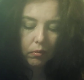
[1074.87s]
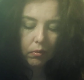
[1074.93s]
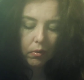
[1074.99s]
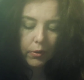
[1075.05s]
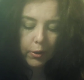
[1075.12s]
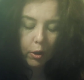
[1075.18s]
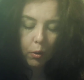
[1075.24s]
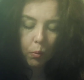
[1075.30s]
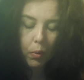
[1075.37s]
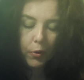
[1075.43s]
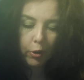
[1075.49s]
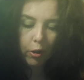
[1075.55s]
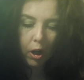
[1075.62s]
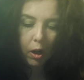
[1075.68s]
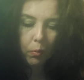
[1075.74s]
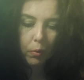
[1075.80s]
So when they're
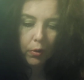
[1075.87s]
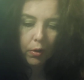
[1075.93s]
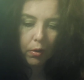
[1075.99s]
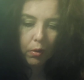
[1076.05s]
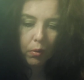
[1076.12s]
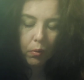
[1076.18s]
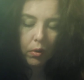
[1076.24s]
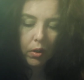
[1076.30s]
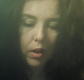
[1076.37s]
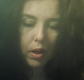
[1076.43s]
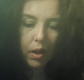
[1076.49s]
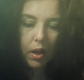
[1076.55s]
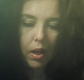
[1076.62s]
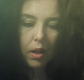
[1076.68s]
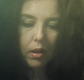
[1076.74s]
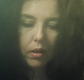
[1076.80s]
not with you,
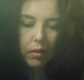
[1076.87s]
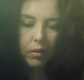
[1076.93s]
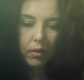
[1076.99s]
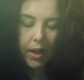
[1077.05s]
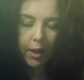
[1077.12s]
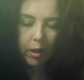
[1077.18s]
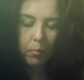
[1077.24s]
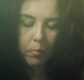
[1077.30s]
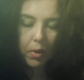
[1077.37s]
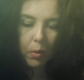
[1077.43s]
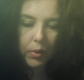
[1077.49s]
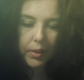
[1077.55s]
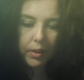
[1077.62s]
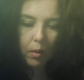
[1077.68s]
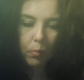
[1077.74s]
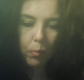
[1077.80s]
they could be with
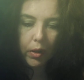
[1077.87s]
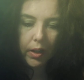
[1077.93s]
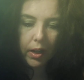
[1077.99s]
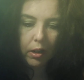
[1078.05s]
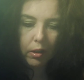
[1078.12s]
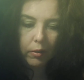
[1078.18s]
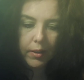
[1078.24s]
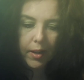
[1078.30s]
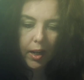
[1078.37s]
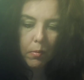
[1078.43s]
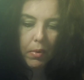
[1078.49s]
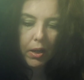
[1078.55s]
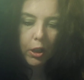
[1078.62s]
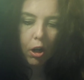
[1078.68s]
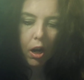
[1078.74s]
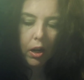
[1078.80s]
someone else. They could be
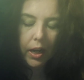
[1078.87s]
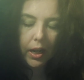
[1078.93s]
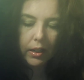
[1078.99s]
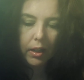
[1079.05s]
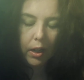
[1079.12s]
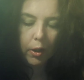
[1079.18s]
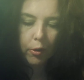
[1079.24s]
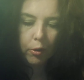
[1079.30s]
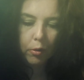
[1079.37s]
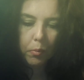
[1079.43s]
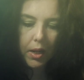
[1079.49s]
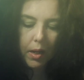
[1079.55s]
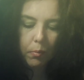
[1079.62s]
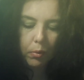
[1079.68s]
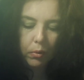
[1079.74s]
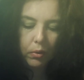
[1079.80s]
talking to other
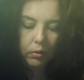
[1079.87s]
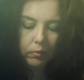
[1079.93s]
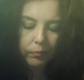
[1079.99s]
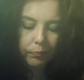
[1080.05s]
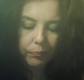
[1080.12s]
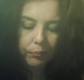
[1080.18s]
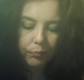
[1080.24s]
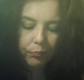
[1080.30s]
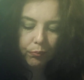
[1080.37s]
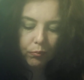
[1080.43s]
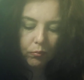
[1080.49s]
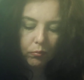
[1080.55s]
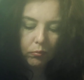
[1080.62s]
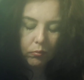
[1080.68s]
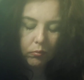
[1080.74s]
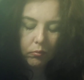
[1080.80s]
people.
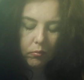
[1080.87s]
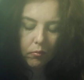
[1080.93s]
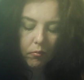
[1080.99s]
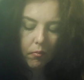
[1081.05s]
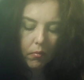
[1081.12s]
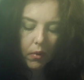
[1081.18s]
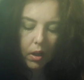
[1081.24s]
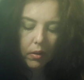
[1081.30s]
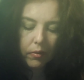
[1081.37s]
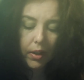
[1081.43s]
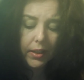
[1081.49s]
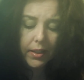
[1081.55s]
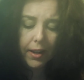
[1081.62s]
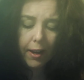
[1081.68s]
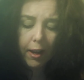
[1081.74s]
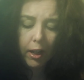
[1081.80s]
That's
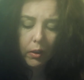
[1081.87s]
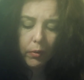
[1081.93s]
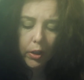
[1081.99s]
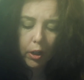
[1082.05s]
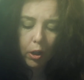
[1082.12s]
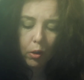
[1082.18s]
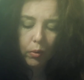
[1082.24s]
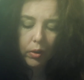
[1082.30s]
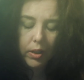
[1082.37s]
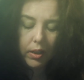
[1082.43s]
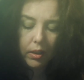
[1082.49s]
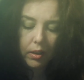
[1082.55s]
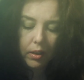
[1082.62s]
a hell of a note to